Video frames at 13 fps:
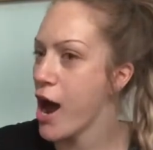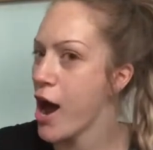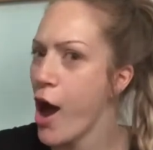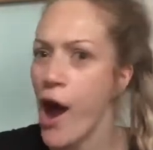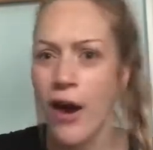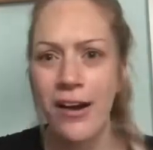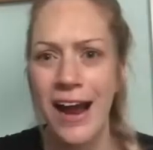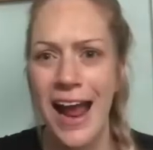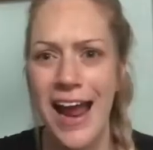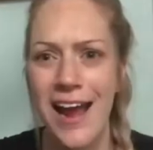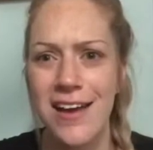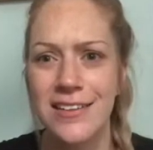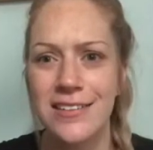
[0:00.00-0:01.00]

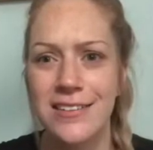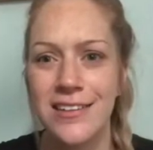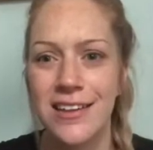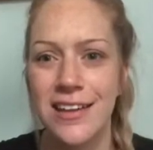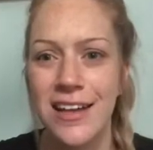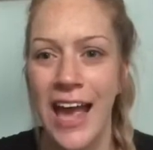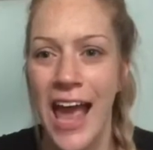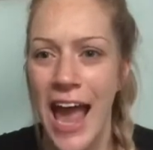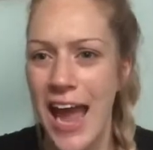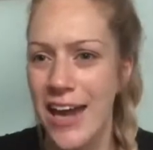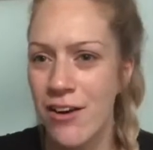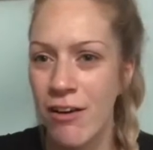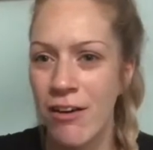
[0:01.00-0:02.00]
hand.
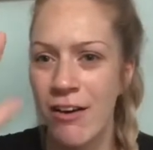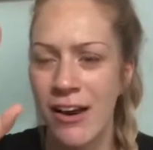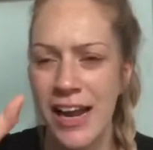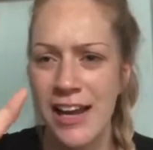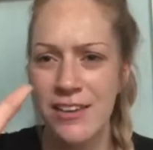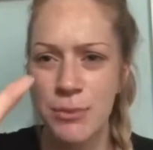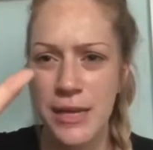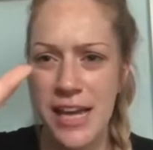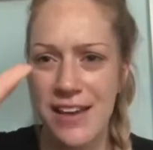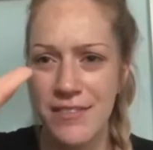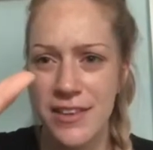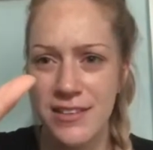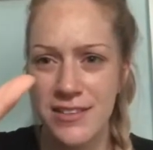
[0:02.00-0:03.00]
And on our hand we
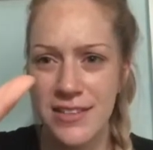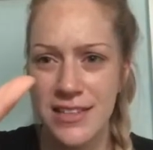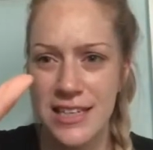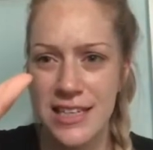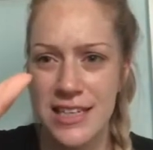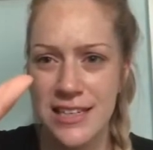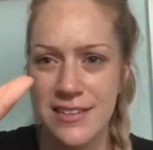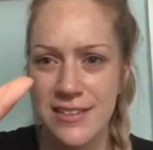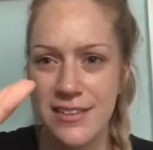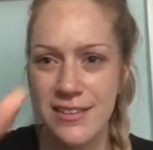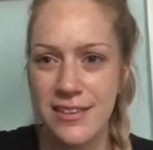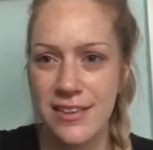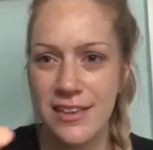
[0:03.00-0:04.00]
have these neat
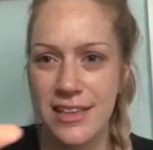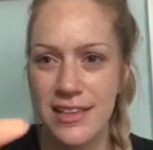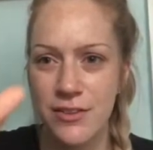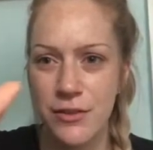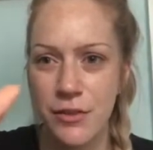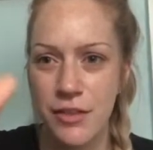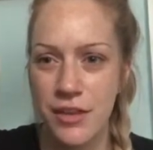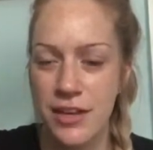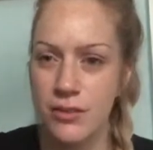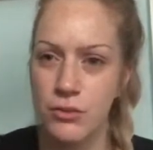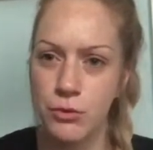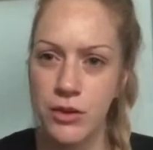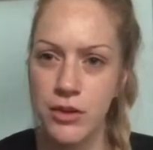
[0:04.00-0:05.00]
little
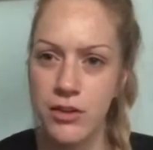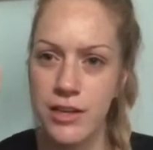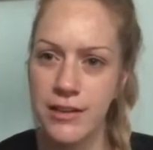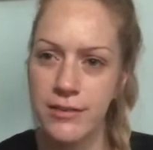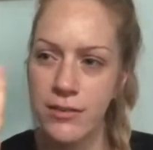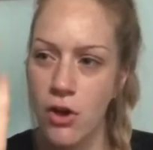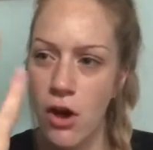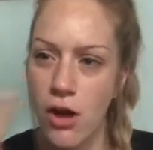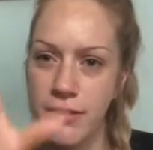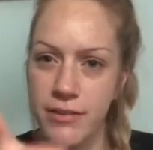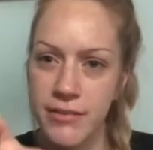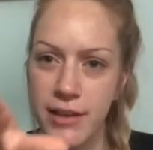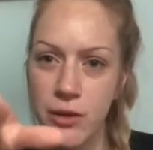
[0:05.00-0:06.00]
things. What are these called?
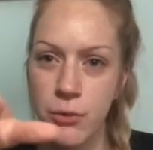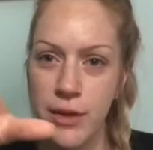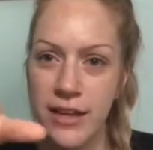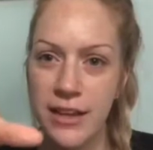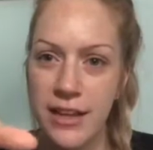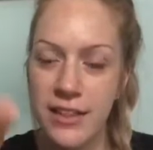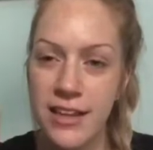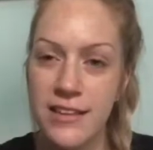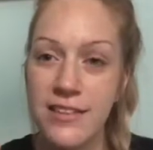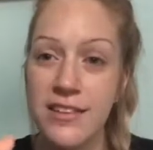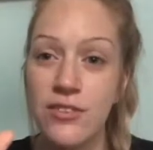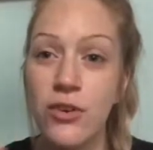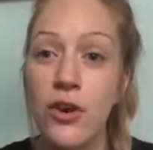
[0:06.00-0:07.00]
These little wiggly things?
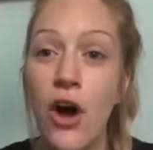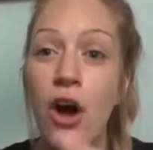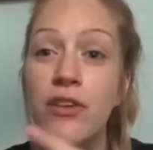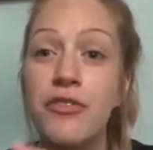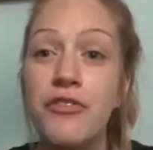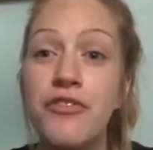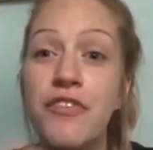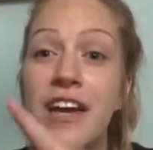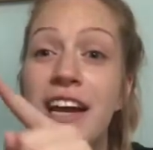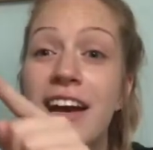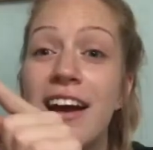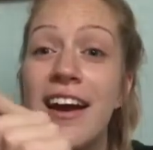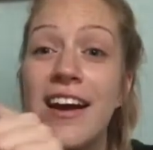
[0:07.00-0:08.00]
These are called
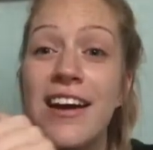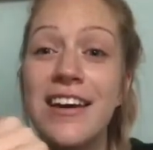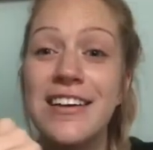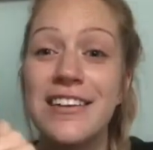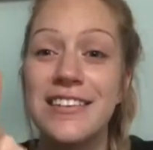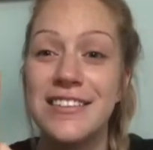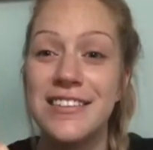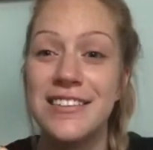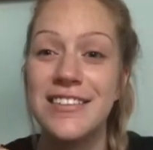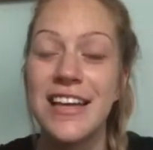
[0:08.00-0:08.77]
fingers.